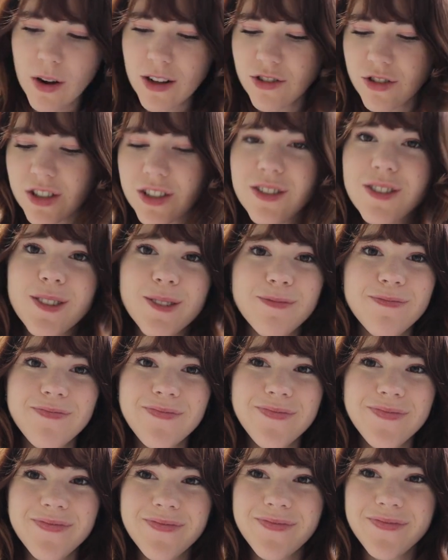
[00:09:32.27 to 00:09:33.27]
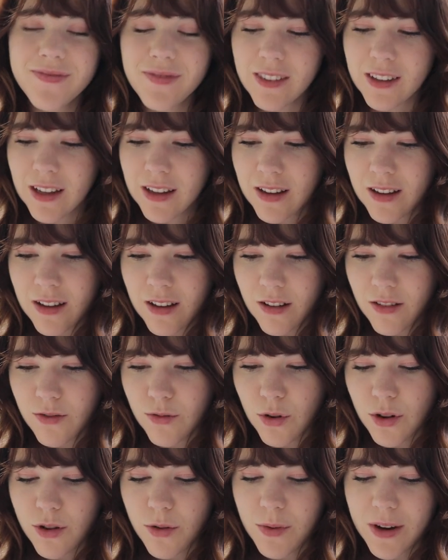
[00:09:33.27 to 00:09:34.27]
questions
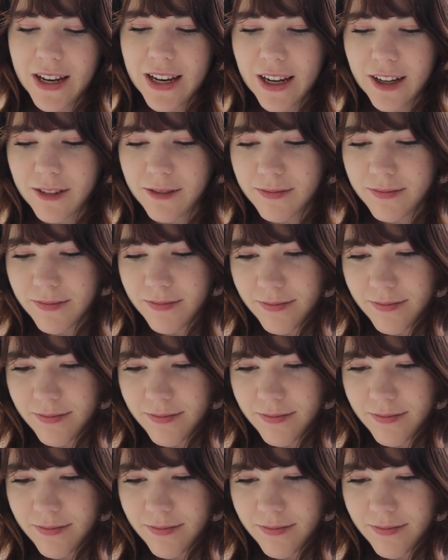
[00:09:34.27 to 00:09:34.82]
for the reading.